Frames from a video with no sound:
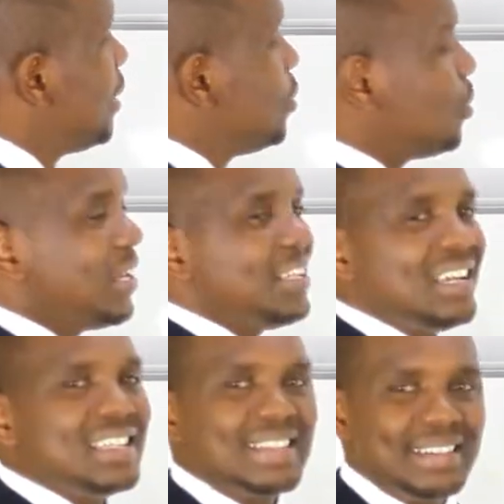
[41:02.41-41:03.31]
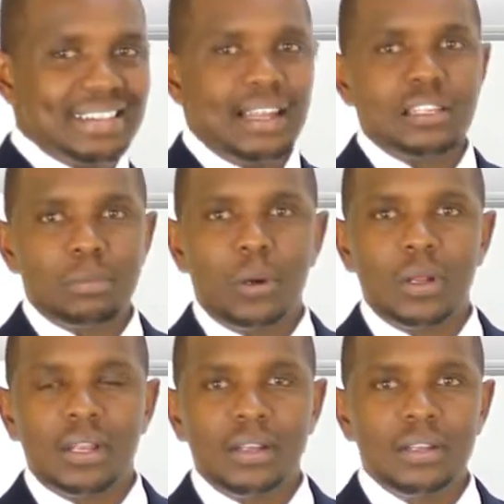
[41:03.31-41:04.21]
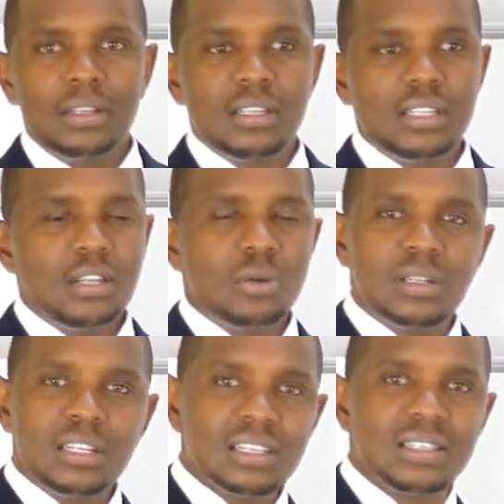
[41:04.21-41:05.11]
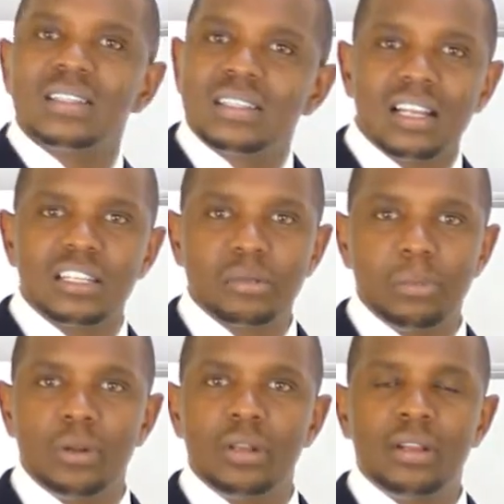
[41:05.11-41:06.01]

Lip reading: You can just start small. See, you can just start small.